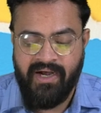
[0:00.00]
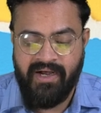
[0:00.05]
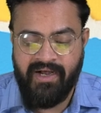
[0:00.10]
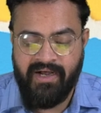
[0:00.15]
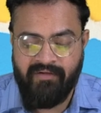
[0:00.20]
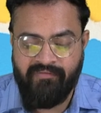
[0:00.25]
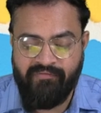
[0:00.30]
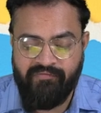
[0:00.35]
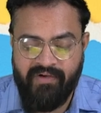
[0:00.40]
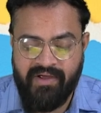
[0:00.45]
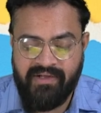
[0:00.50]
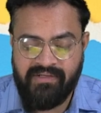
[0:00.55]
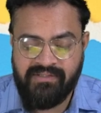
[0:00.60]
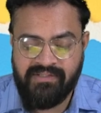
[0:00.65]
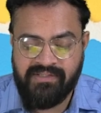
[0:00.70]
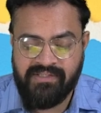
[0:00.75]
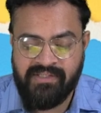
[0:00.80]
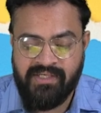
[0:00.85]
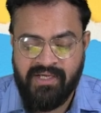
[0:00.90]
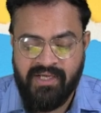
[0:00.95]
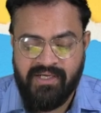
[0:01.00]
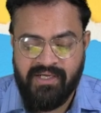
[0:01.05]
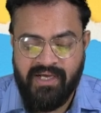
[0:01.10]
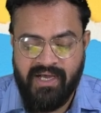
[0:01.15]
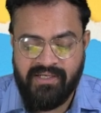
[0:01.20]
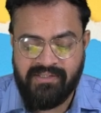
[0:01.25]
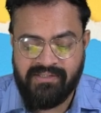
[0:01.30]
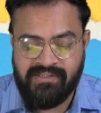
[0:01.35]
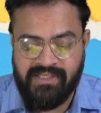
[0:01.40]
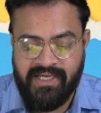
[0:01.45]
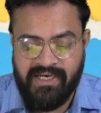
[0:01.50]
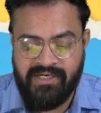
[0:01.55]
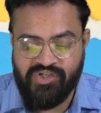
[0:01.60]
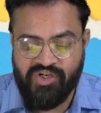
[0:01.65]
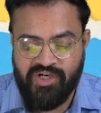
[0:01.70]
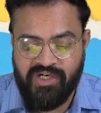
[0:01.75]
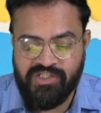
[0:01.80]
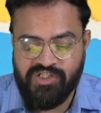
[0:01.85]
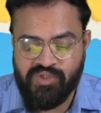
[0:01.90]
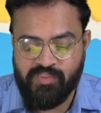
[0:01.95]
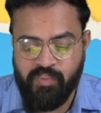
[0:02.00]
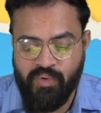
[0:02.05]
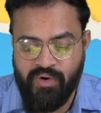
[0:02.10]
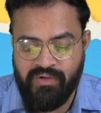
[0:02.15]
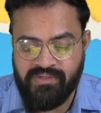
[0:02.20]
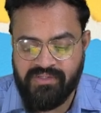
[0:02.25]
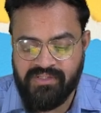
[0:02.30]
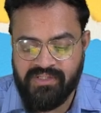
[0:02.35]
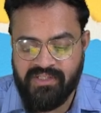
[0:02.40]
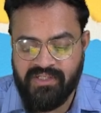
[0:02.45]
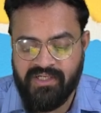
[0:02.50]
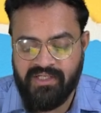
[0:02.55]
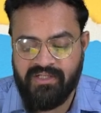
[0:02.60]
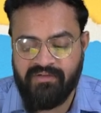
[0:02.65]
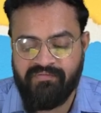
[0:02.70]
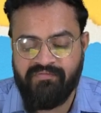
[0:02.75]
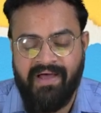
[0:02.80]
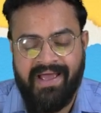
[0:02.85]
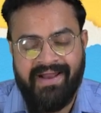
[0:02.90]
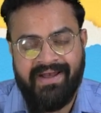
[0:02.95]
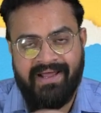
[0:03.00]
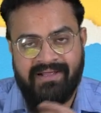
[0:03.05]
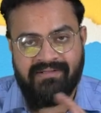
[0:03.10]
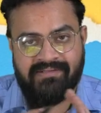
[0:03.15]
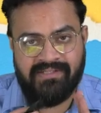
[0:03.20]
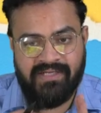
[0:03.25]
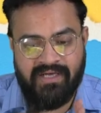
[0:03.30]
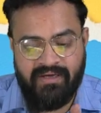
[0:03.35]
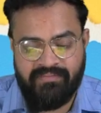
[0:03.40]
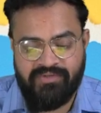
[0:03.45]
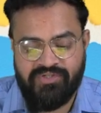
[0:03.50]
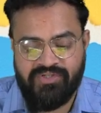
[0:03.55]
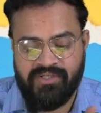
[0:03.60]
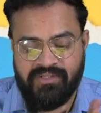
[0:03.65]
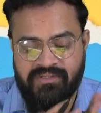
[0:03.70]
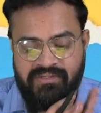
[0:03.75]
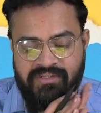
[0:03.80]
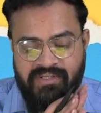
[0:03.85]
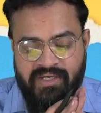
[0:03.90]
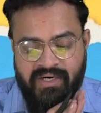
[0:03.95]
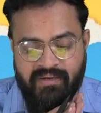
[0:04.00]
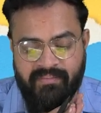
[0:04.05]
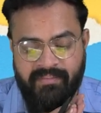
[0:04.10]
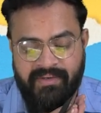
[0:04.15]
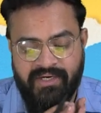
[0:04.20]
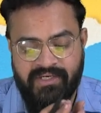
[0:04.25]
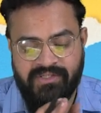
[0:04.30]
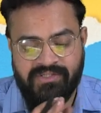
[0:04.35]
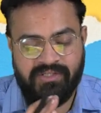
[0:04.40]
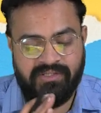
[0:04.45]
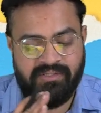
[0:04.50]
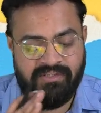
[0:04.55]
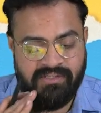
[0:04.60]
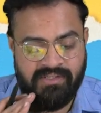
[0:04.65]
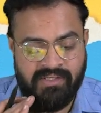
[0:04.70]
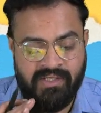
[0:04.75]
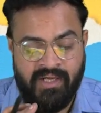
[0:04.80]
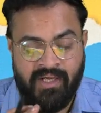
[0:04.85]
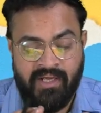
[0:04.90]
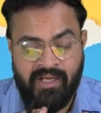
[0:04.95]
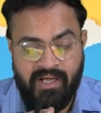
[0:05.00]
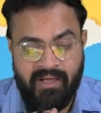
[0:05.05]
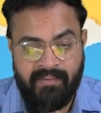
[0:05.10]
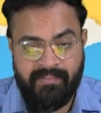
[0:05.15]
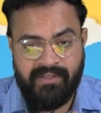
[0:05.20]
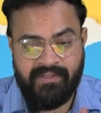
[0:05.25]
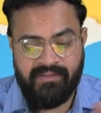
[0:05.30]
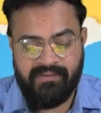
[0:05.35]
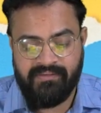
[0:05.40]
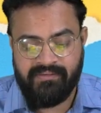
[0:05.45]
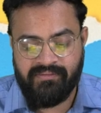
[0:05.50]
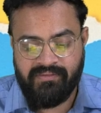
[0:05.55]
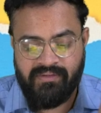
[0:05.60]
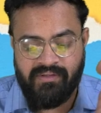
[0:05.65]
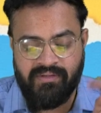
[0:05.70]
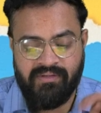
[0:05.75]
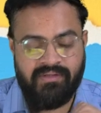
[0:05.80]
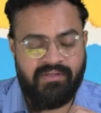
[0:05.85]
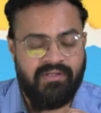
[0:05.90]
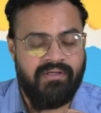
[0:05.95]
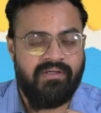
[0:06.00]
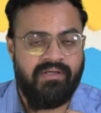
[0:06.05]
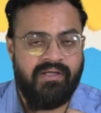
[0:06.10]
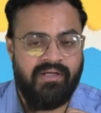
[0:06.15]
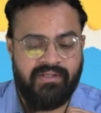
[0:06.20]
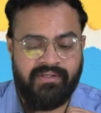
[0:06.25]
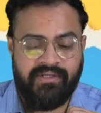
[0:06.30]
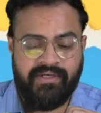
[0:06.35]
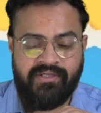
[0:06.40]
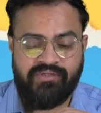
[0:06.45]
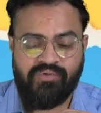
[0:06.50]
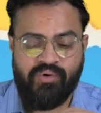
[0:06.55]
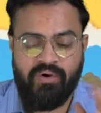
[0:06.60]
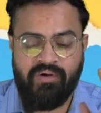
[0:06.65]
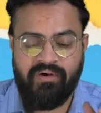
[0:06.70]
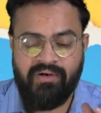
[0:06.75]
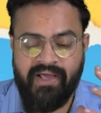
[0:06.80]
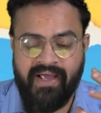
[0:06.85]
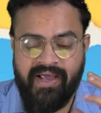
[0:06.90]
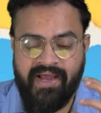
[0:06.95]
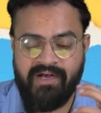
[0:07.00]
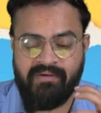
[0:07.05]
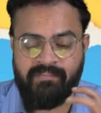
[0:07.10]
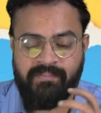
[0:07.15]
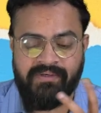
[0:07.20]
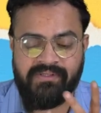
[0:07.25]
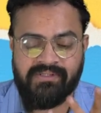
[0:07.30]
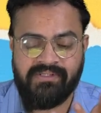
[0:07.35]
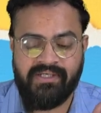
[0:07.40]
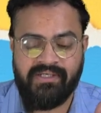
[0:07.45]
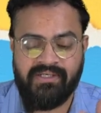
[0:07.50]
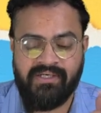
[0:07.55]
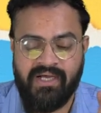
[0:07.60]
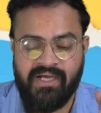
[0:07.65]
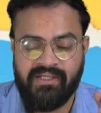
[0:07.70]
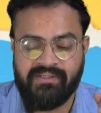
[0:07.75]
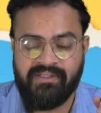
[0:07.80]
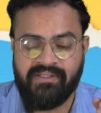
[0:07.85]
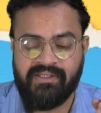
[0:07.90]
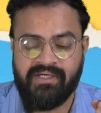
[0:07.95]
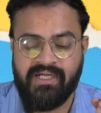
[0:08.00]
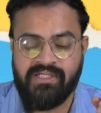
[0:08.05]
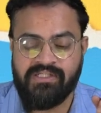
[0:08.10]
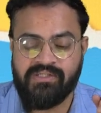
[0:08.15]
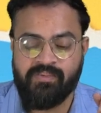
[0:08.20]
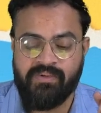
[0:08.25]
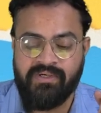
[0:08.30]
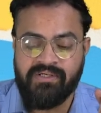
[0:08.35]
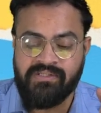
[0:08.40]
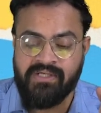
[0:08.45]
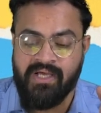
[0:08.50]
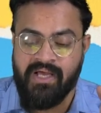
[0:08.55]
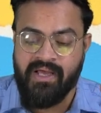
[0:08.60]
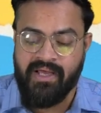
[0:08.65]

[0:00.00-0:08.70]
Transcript: defense centrally sponsored, and the finance commission's recommendations, that is all 8%, other transfers.